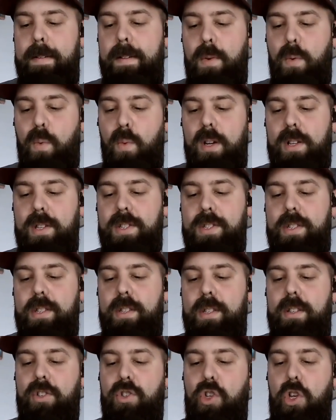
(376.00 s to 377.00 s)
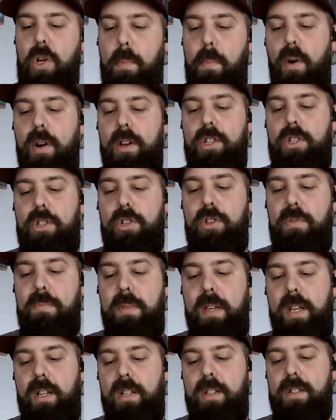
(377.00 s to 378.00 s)
was 2.2
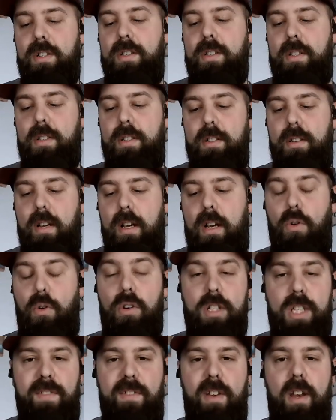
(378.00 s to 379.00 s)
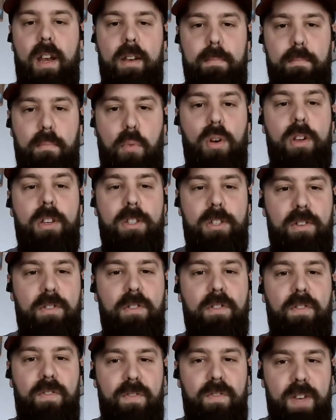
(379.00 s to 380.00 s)
meters or
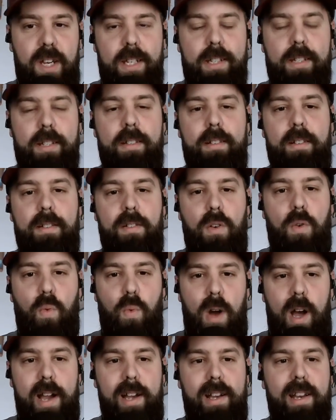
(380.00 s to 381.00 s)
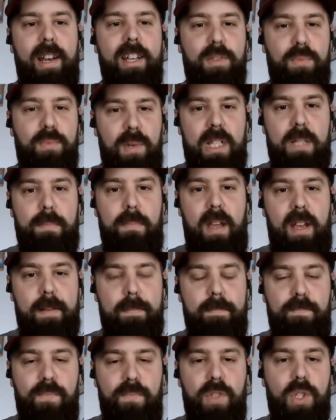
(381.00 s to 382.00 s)
7.2 feet wide at its wingspan.
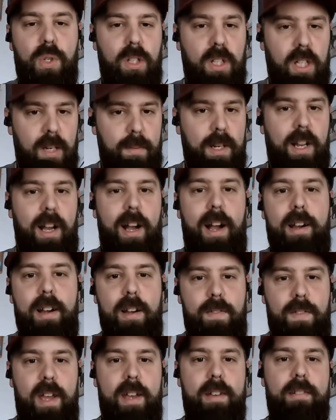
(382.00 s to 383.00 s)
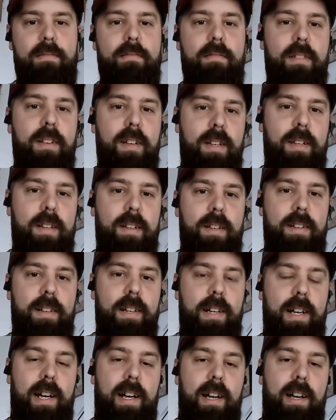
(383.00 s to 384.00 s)
So a little bit higher than,
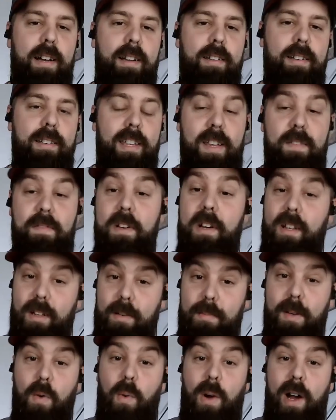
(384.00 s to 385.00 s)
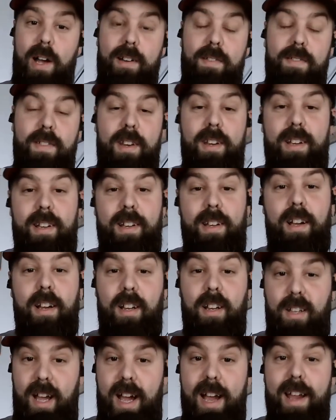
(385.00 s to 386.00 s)
even a little bit wider than a
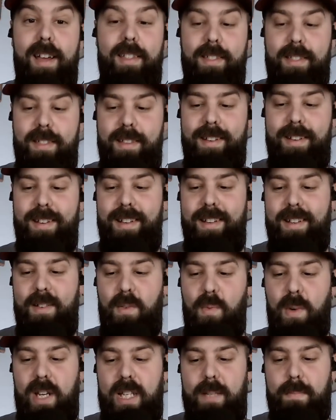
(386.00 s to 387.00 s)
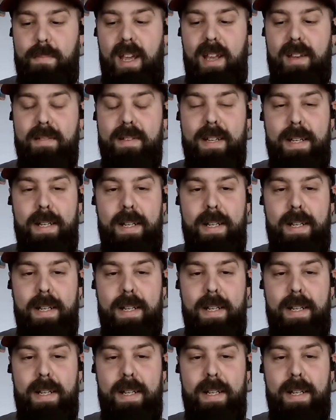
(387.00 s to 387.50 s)
Goliath wingspan.